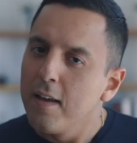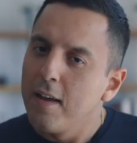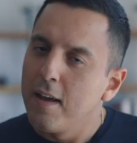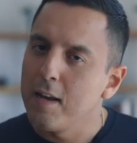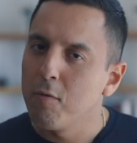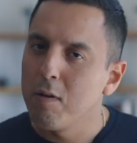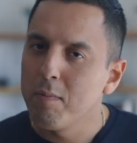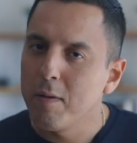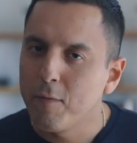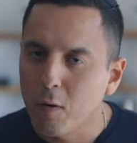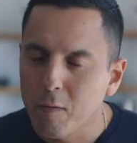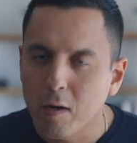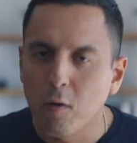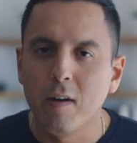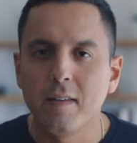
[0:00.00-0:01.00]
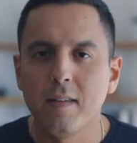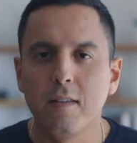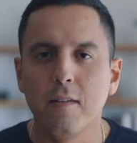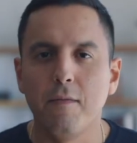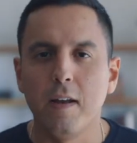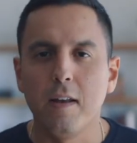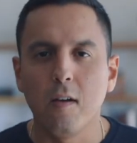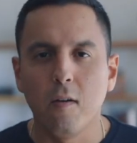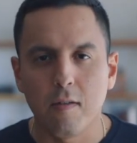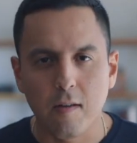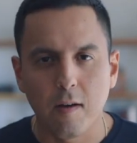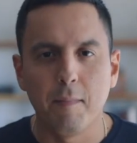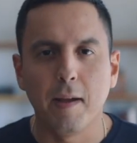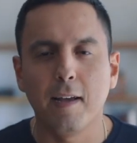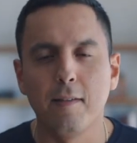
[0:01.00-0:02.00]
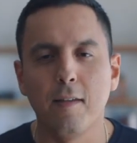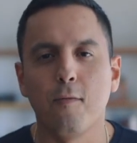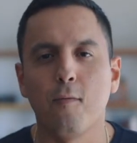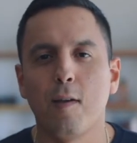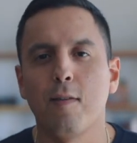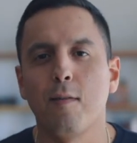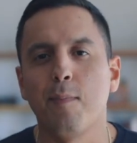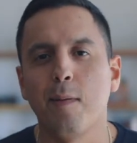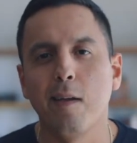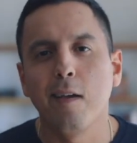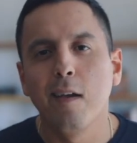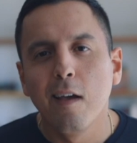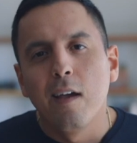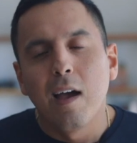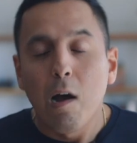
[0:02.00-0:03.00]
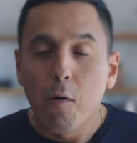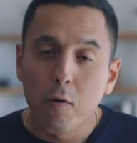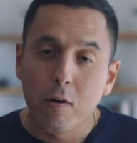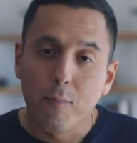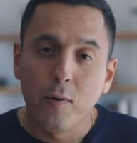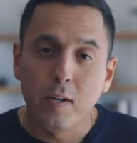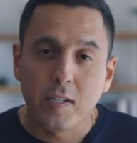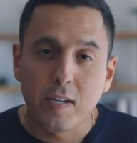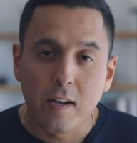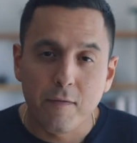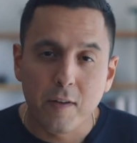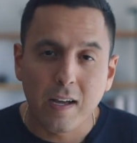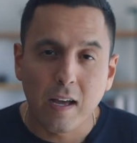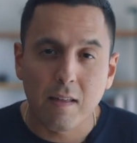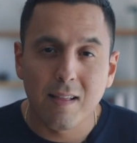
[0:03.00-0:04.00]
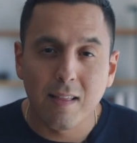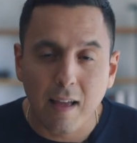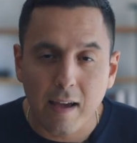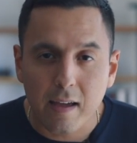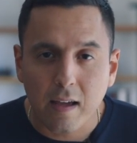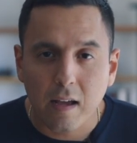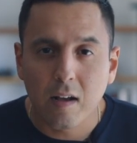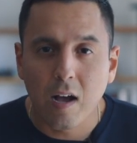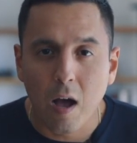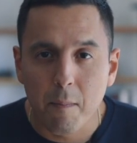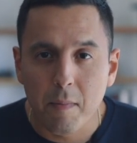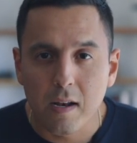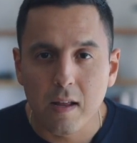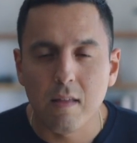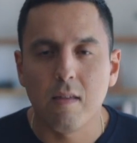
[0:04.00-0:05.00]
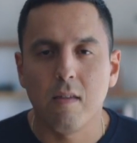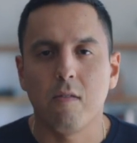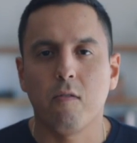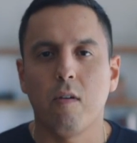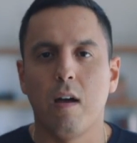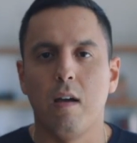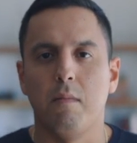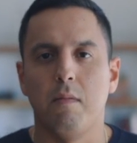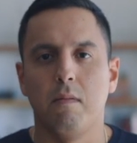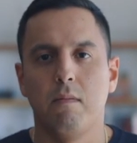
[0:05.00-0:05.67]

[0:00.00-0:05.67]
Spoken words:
Anyway, before we go into the video and start making this recipe, I would appreciate if you guys like, comment, and subscribe,